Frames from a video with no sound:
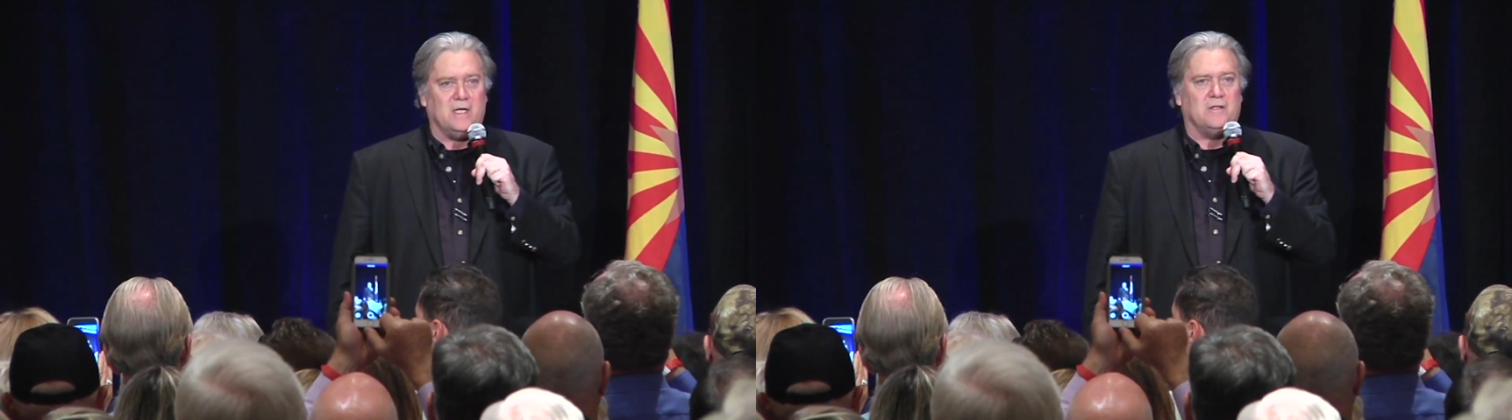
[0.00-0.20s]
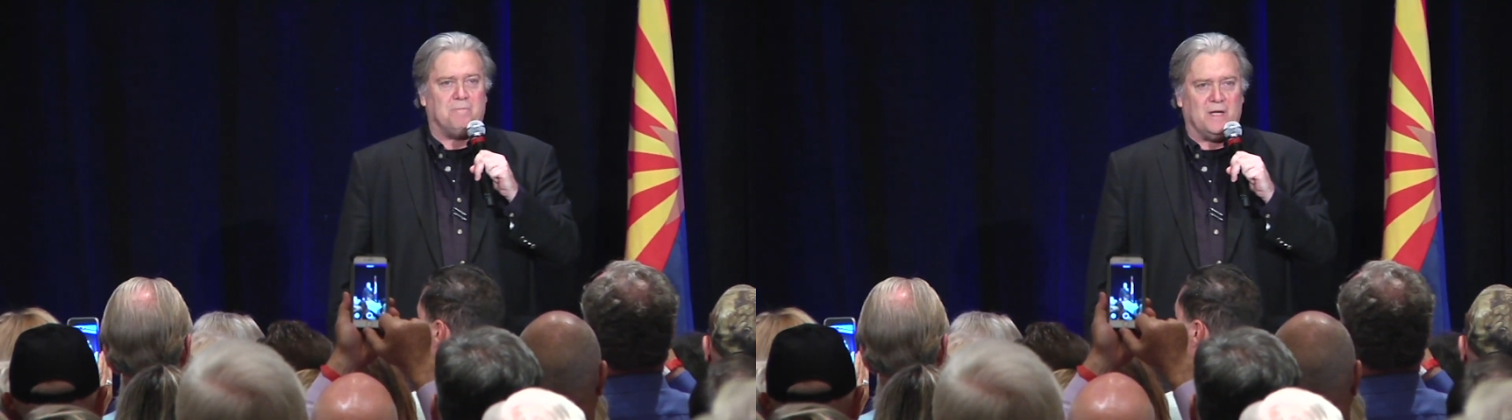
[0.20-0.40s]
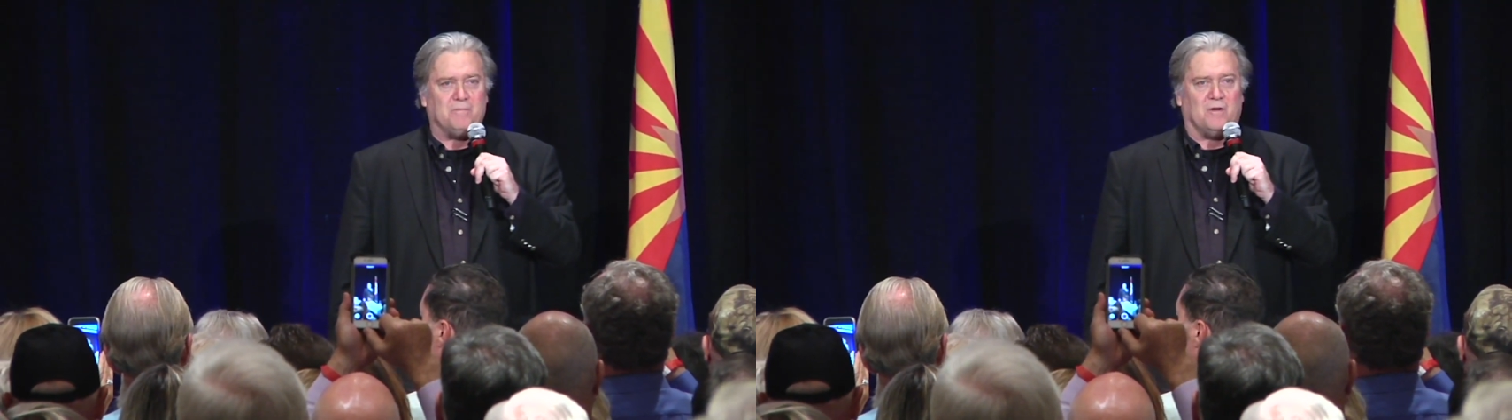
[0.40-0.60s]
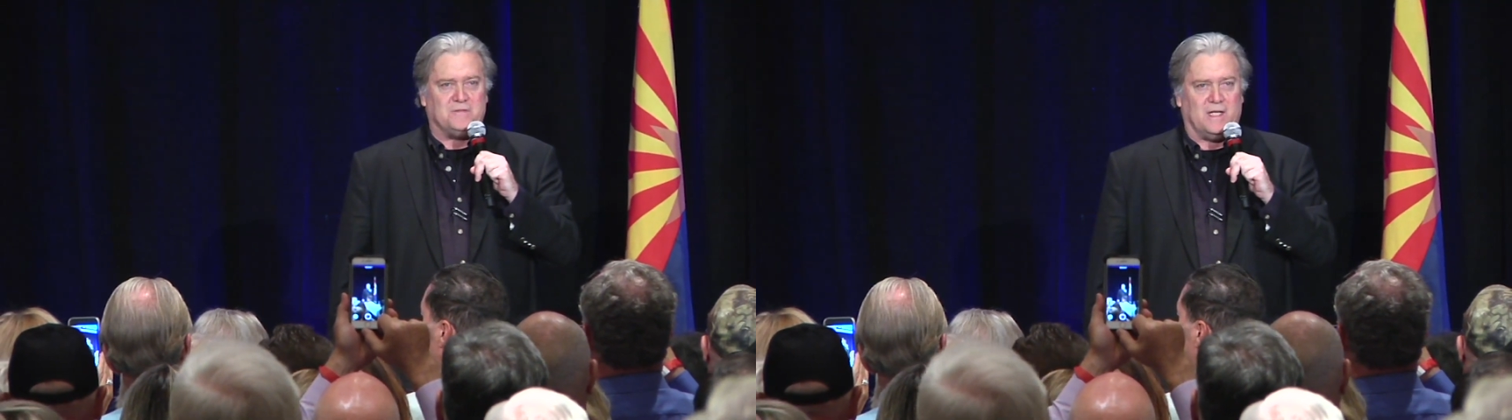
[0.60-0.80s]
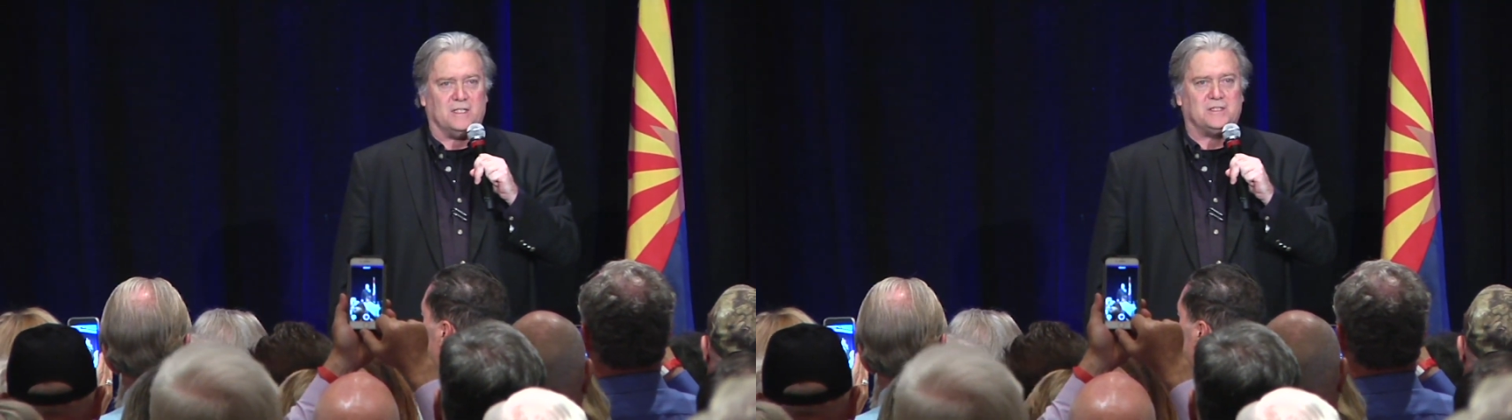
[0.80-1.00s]
and the people of
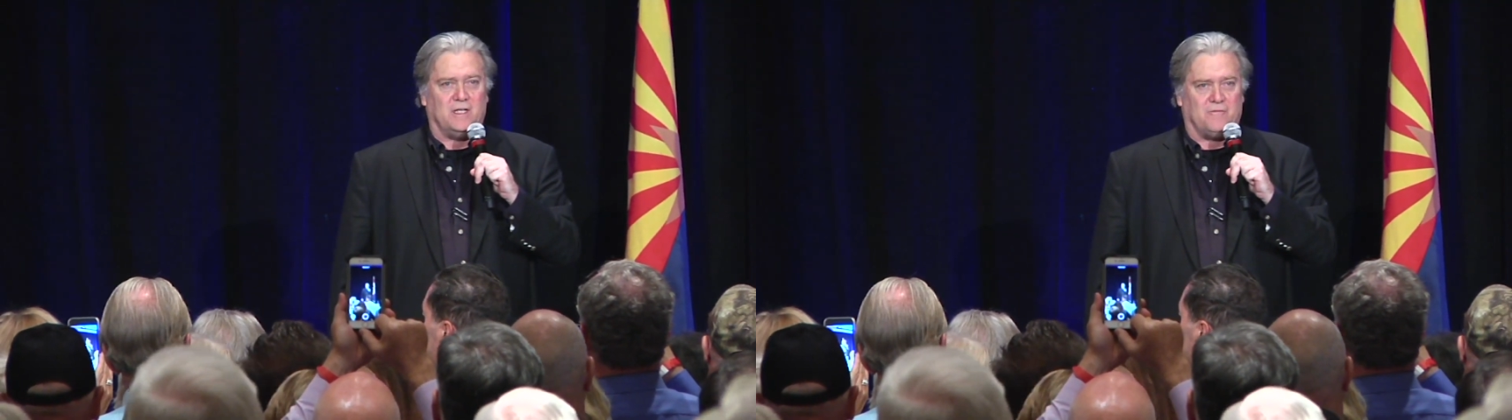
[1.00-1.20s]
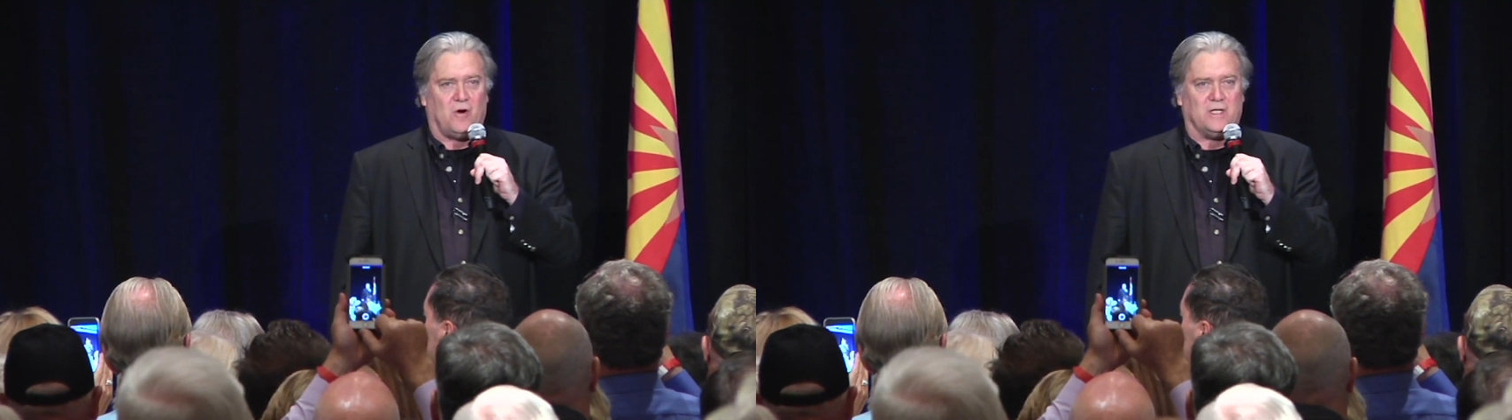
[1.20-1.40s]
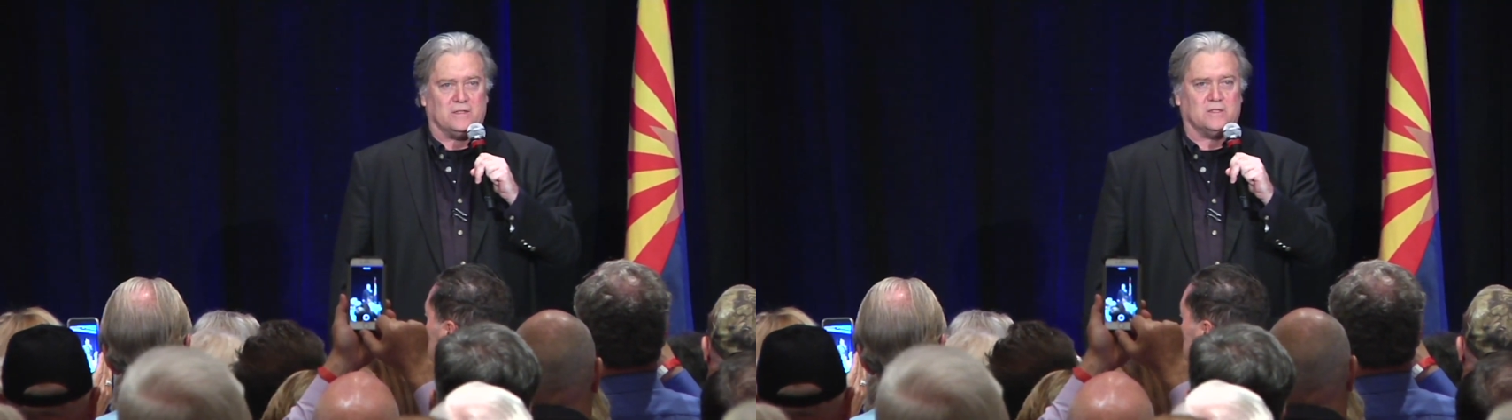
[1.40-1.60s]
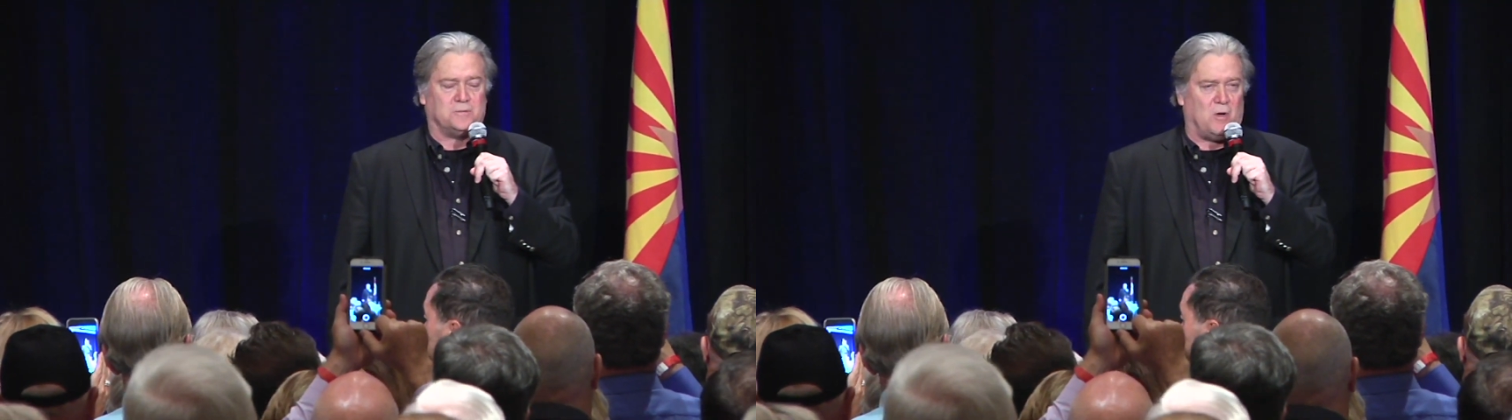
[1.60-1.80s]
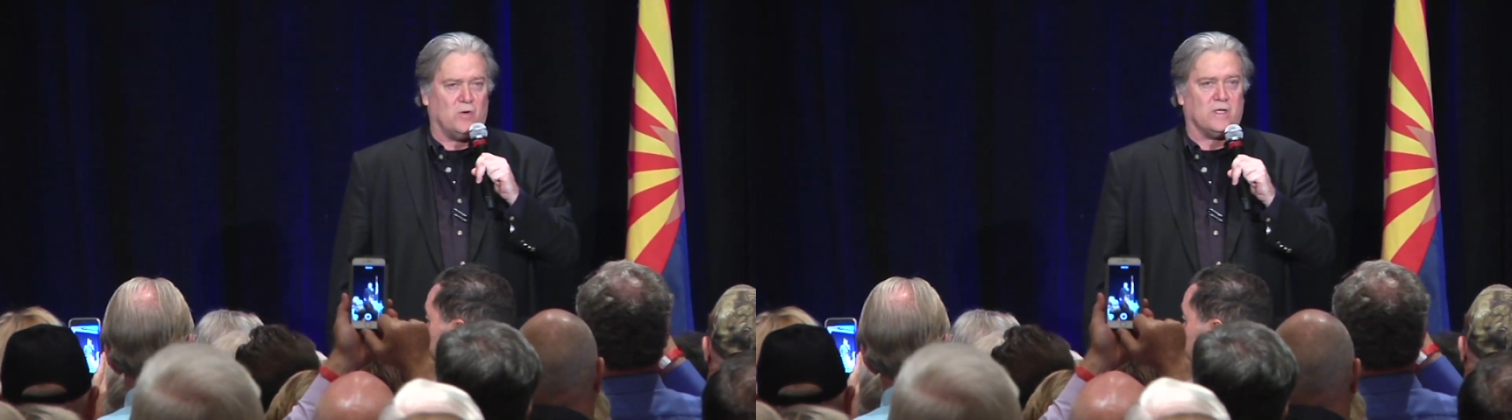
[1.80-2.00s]
Tennessee have already
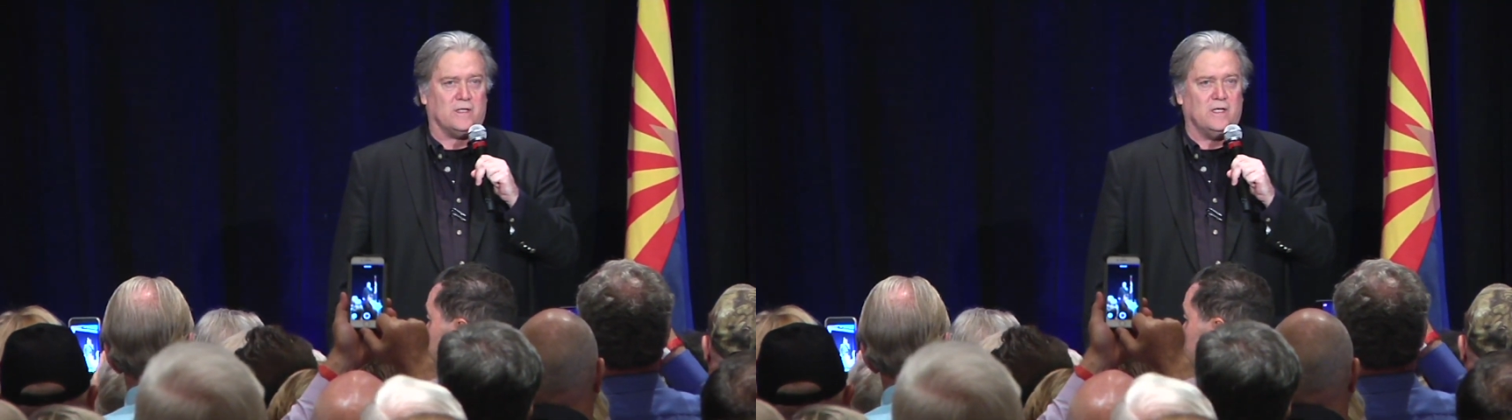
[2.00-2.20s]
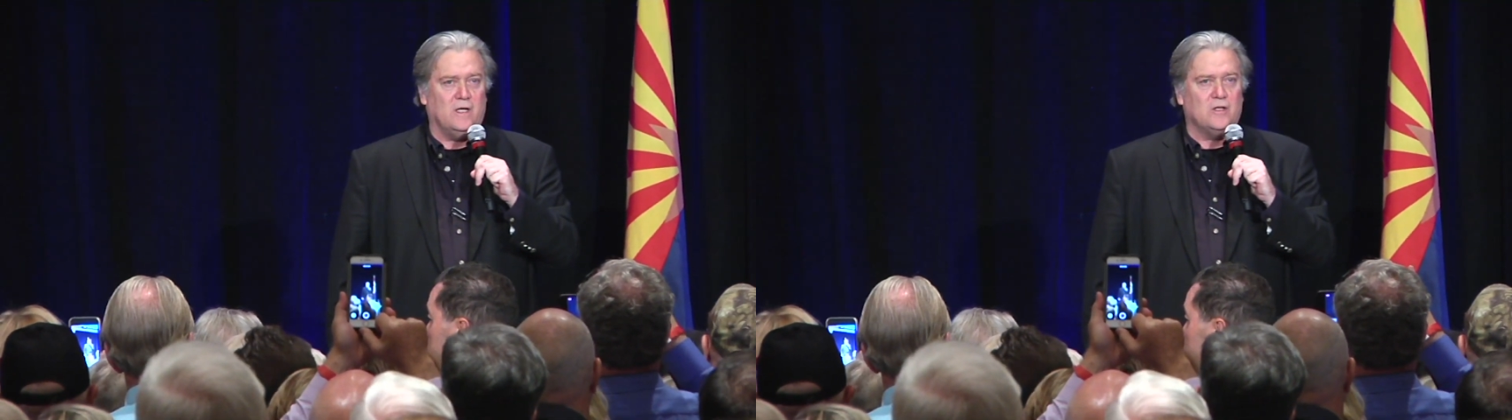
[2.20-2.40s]
spoken.